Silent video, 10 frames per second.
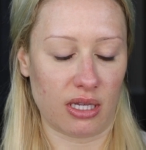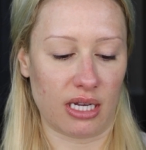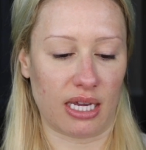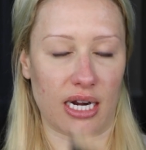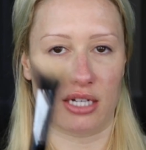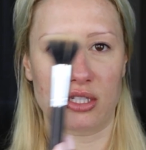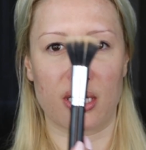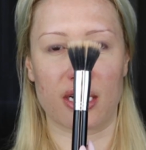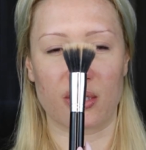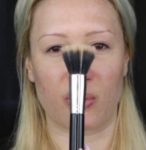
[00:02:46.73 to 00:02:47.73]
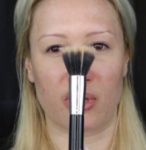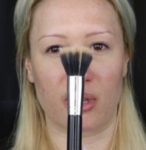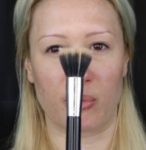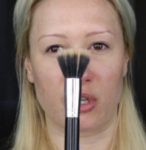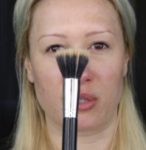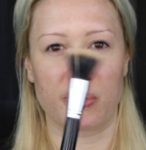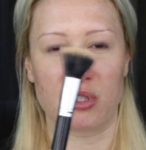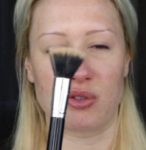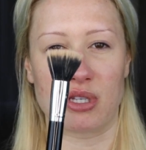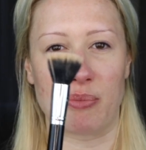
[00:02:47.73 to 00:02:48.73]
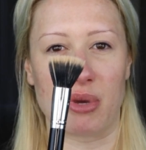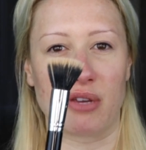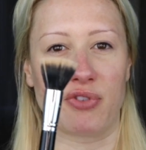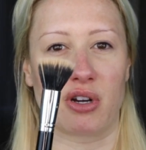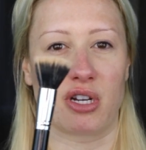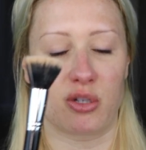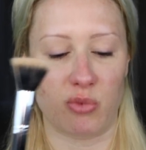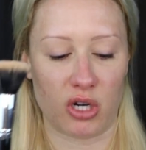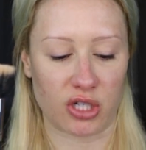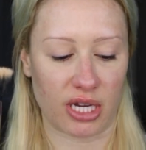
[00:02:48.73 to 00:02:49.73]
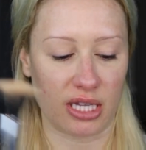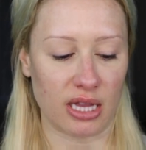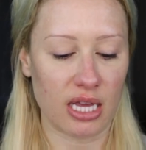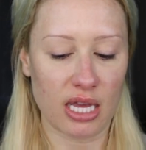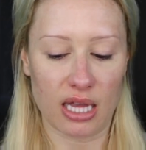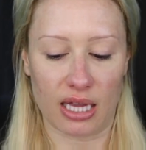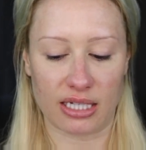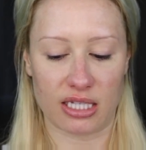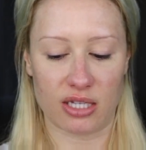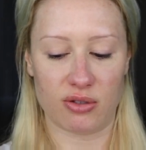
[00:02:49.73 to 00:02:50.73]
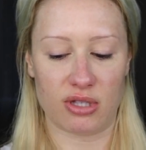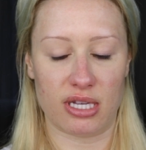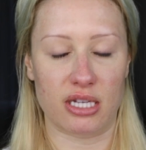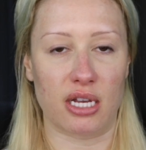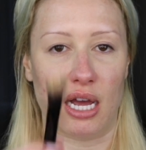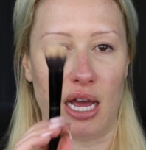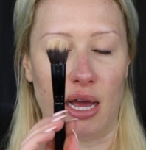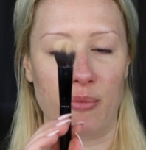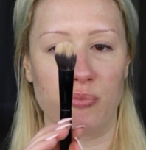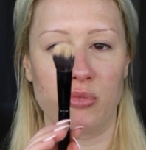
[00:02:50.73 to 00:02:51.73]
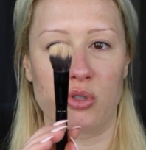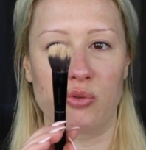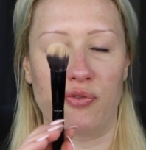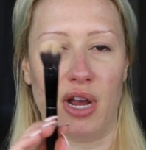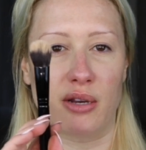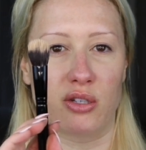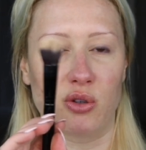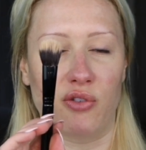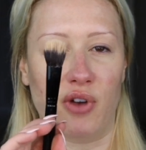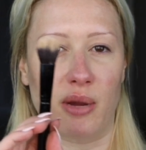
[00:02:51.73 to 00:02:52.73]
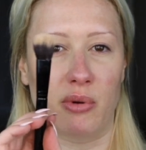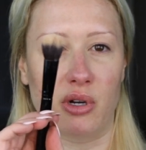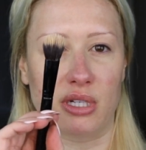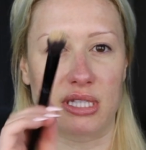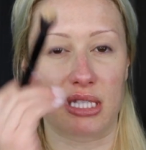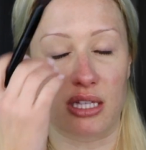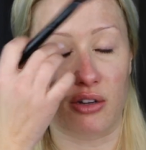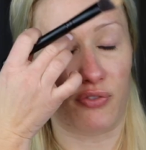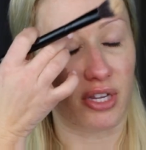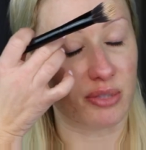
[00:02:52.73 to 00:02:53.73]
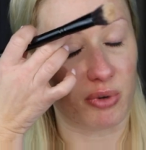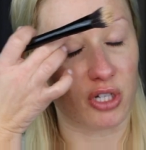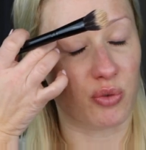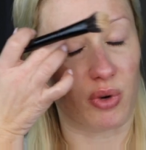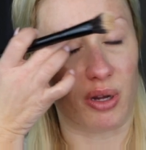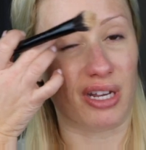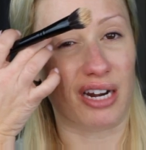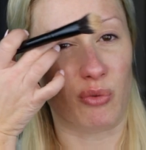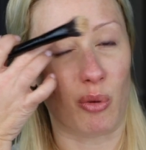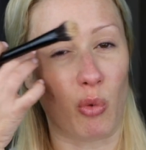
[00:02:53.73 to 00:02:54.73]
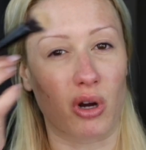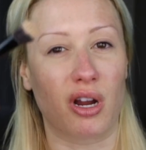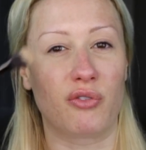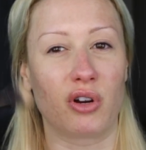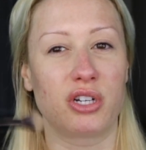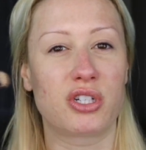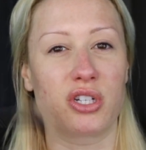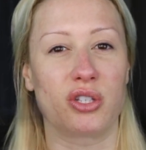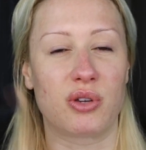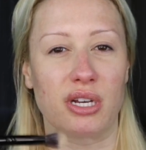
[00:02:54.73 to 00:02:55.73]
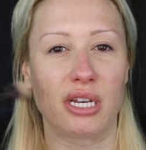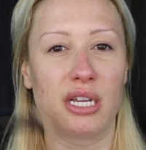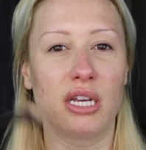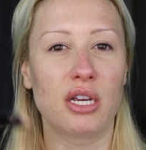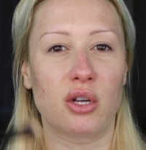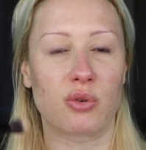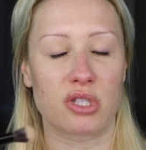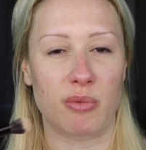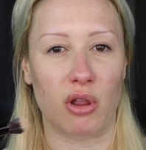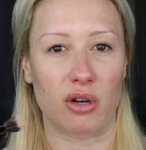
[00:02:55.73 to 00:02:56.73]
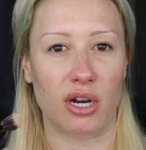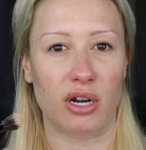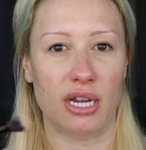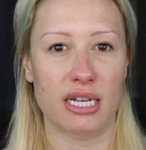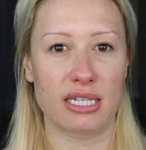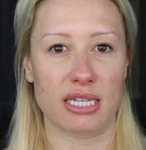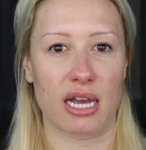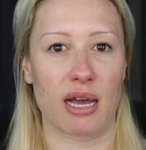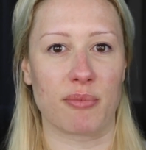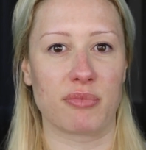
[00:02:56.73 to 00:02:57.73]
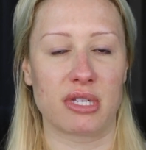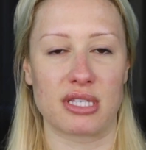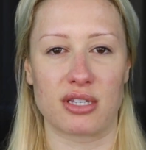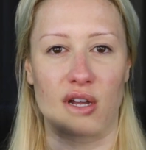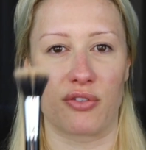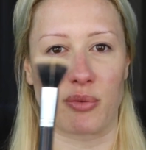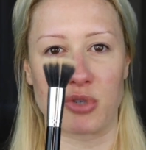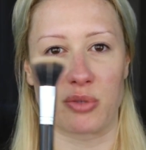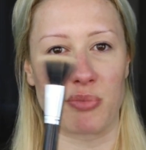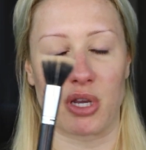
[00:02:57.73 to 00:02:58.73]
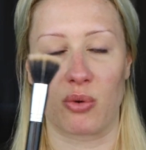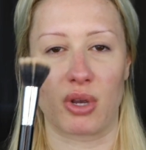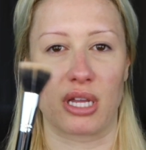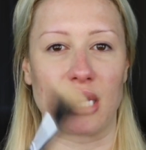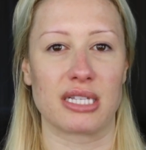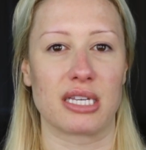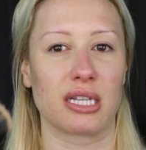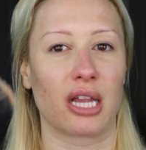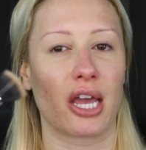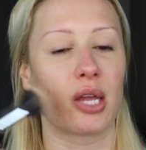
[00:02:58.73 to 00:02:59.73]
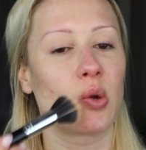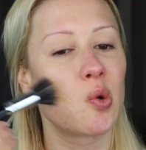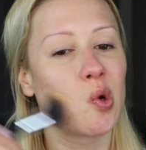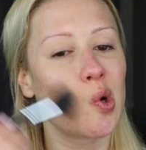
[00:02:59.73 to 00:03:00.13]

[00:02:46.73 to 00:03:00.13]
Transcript: And again, I just kind of squirt it on the brush. I'm just using a big foundation brush. I like to use the Duo Fiber Concealer Face Brush when I kind of want more coverage because you can go in smaller areas. This is good if I'm just being quick and easy and light.